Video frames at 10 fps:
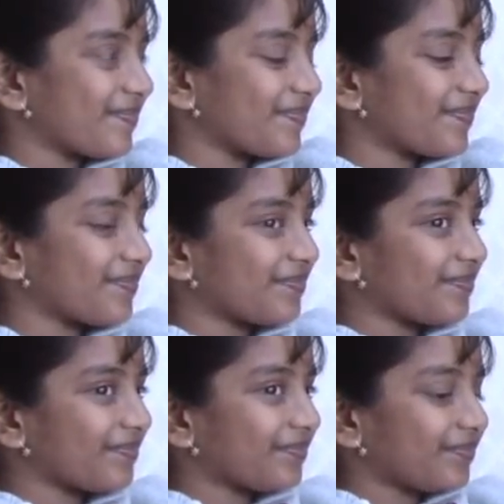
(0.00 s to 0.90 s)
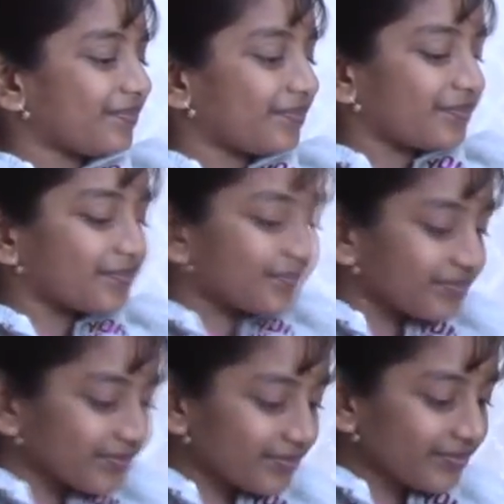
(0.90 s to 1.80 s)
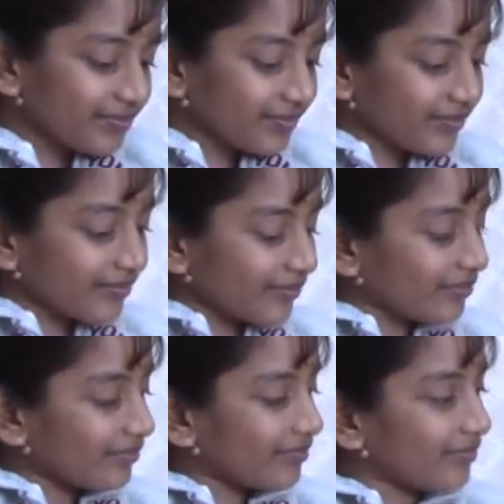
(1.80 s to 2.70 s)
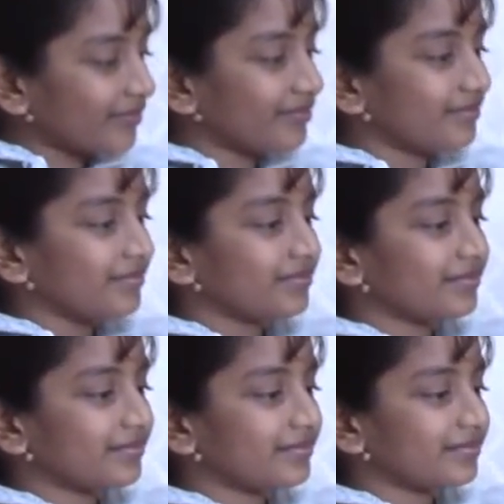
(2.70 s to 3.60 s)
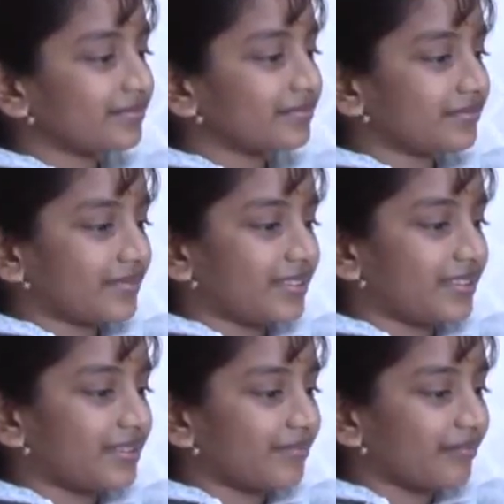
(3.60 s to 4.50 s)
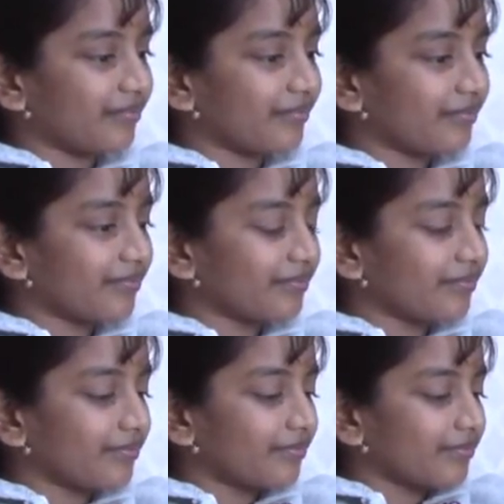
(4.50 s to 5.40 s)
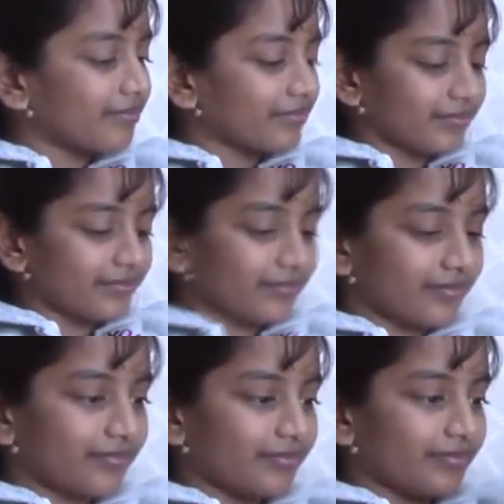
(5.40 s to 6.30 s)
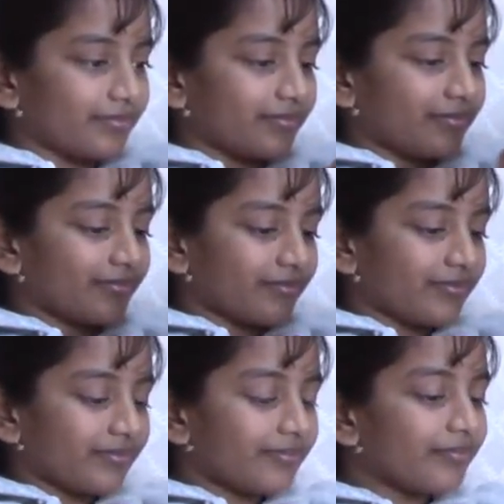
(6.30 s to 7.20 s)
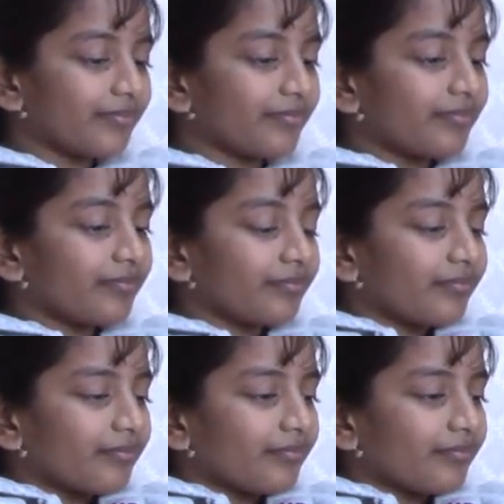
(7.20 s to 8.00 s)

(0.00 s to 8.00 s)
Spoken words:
This person isn't speaking.